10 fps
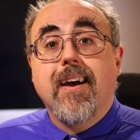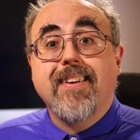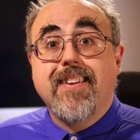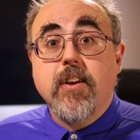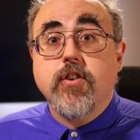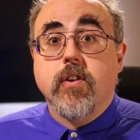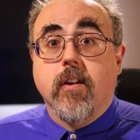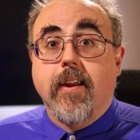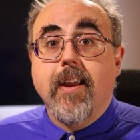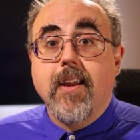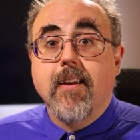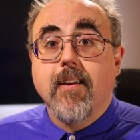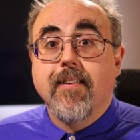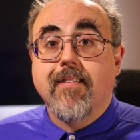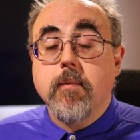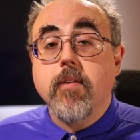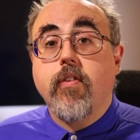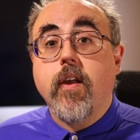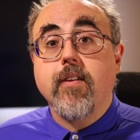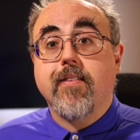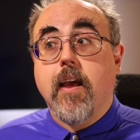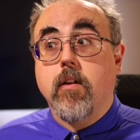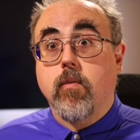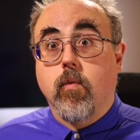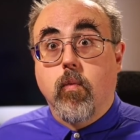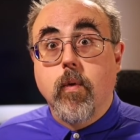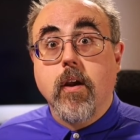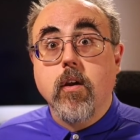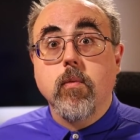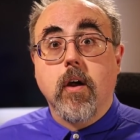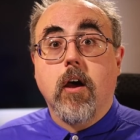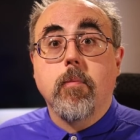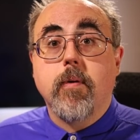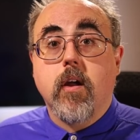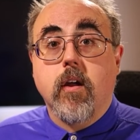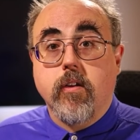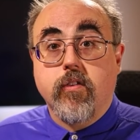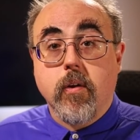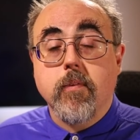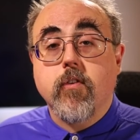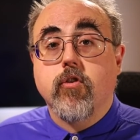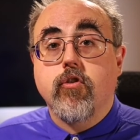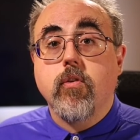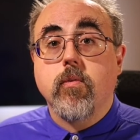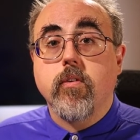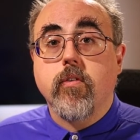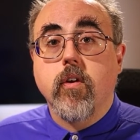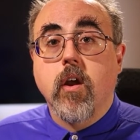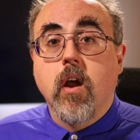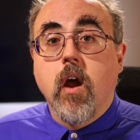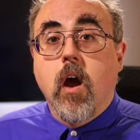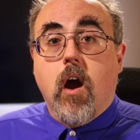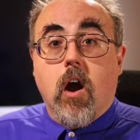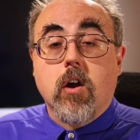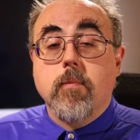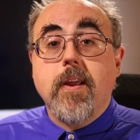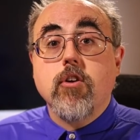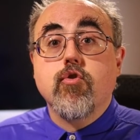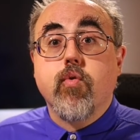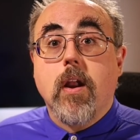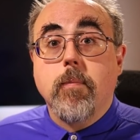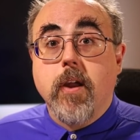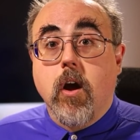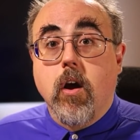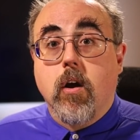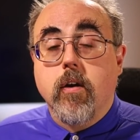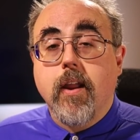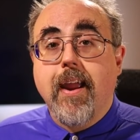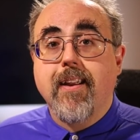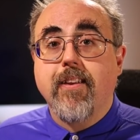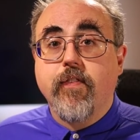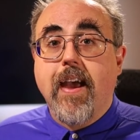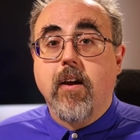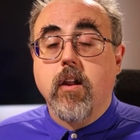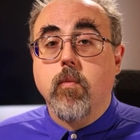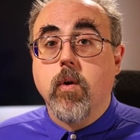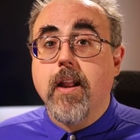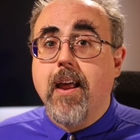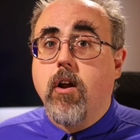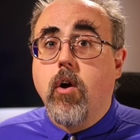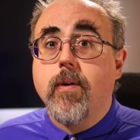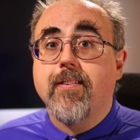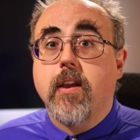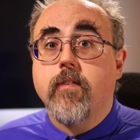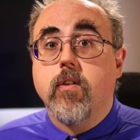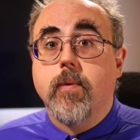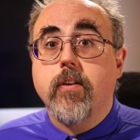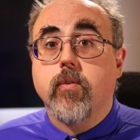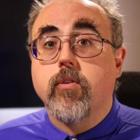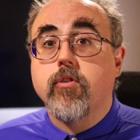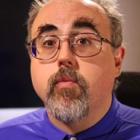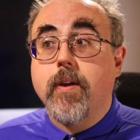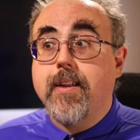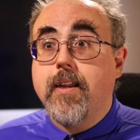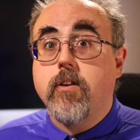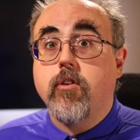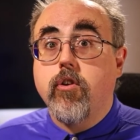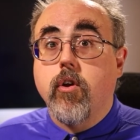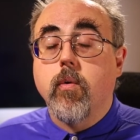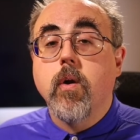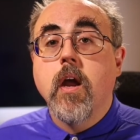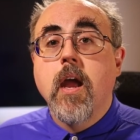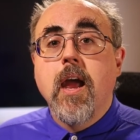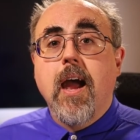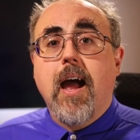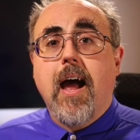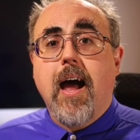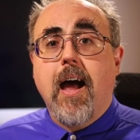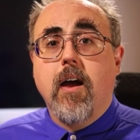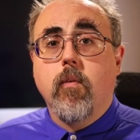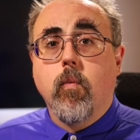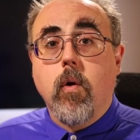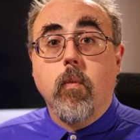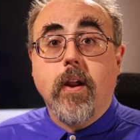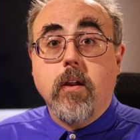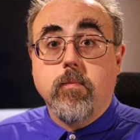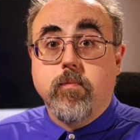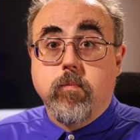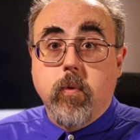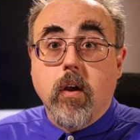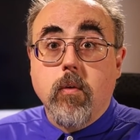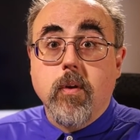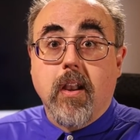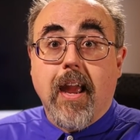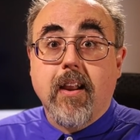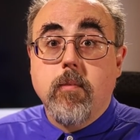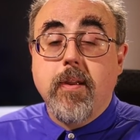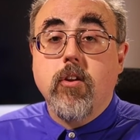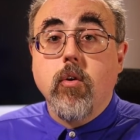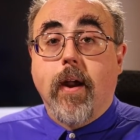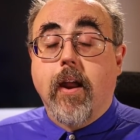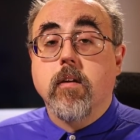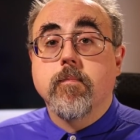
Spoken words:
Additionally, some of the things that really will help some of your students are going to be incredibly hard. And as faculty, we're not always given the resources we need to do what we really would like to be doing.